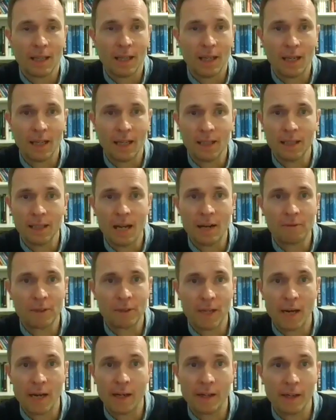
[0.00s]
and left the
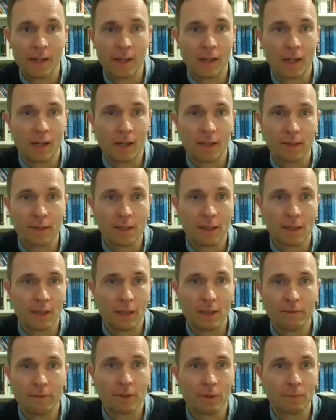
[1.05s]
area or still
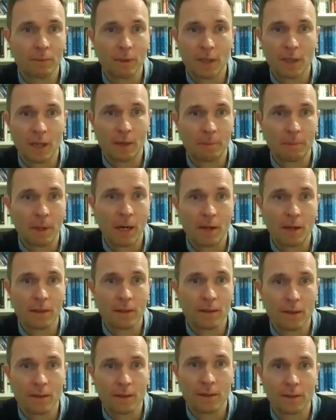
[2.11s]
living with their
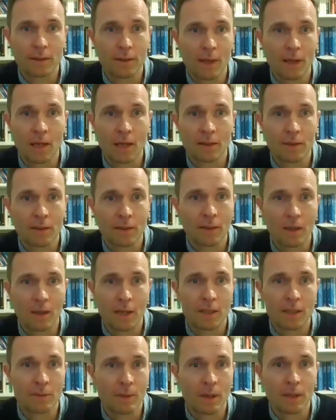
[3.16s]
parents as adults in their
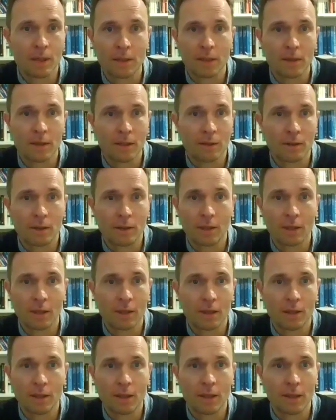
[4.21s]
late 20s or early
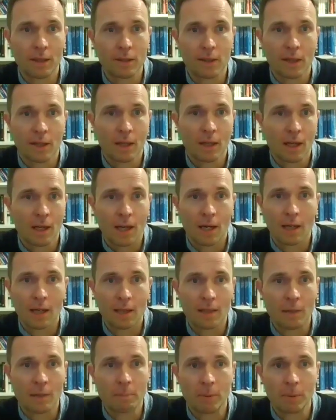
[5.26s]
30s. At
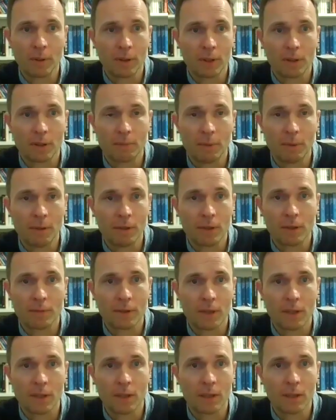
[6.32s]
that point, the community
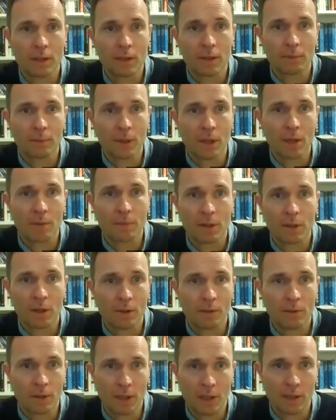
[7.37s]
facilities sometimes are
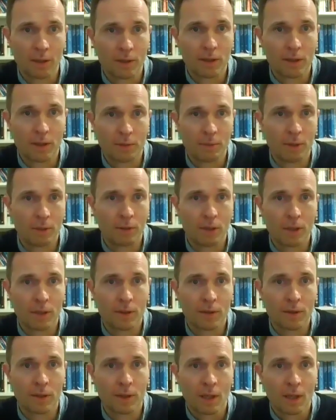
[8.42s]
going in because the community
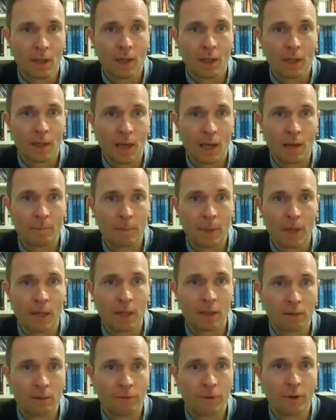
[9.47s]
has
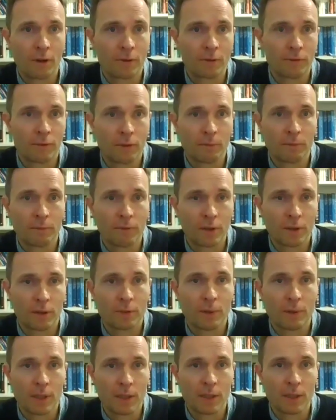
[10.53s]
campaigned and fought for them for
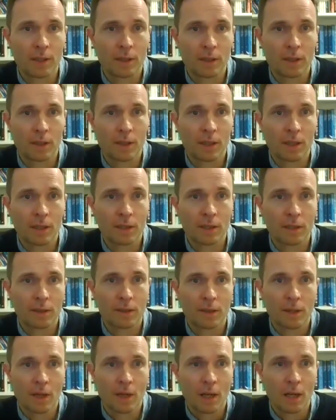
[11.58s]
20, 30
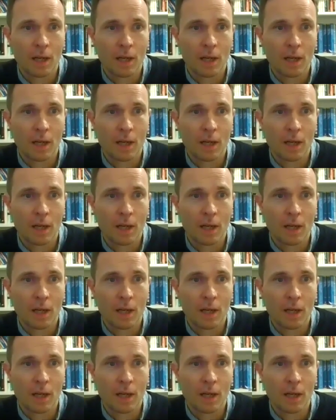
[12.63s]
years.